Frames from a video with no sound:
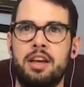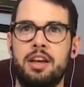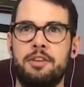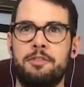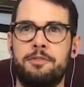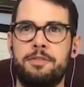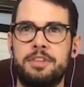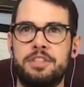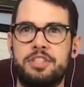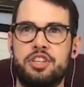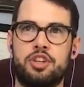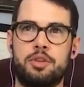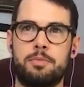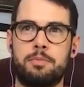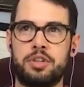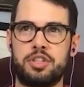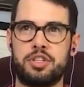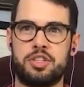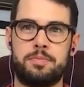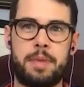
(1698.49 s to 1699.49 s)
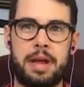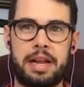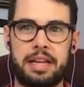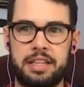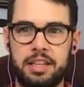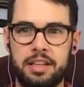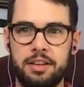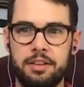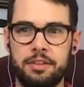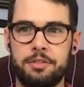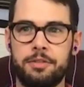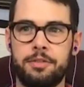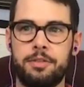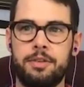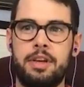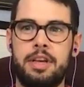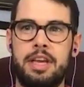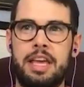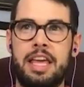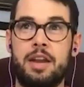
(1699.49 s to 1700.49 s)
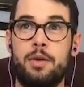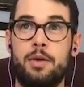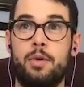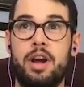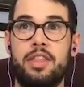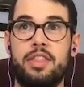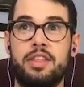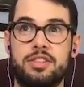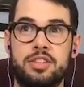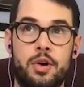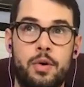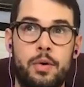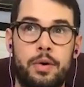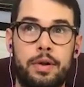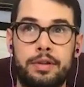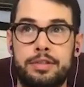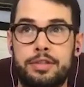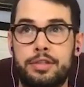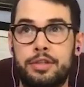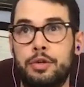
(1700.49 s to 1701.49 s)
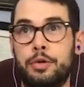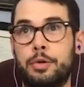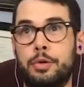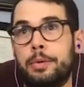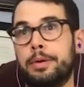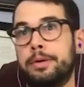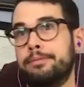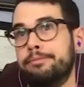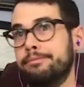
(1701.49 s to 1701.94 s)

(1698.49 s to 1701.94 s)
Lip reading: physician perspective in a way that's going to